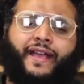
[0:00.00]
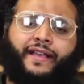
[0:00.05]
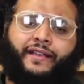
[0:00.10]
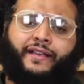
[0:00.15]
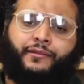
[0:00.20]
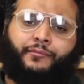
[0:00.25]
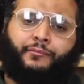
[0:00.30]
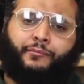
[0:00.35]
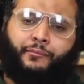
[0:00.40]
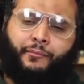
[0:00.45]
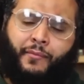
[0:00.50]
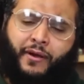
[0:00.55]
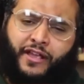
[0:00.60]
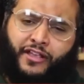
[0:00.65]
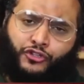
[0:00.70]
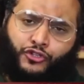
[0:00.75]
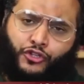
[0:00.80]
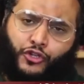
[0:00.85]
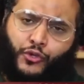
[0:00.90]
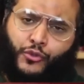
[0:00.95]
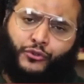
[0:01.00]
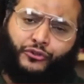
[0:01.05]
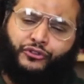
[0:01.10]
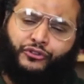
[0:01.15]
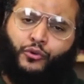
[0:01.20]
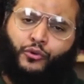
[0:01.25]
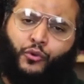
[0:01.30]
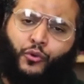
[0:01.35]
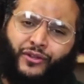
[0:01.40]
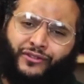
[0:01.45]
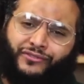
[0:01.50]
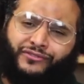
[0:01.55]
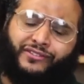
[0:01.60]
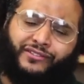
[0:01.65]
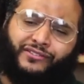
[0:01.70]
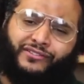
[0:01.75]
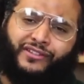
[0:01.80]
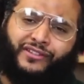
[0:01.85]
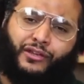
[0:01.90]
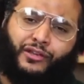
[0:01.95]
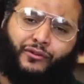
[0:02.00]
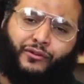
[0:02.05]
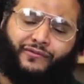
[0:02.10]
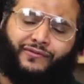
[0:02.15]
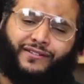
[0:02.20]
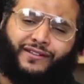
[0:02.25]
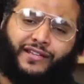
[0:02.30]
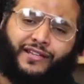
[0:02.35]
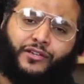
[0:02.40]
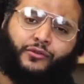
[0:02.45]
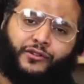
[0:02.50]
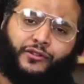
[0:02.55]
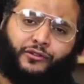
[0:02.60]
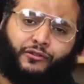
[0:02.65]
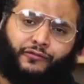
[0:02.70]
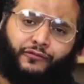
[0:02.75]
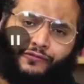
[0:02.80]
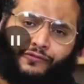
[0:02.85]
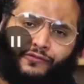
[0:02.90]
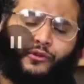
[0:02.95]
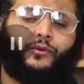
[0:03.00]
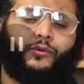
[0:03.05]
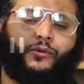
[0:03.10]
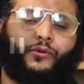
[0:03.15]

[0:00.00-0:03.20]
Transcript: a minute quantity of liquid or fluid.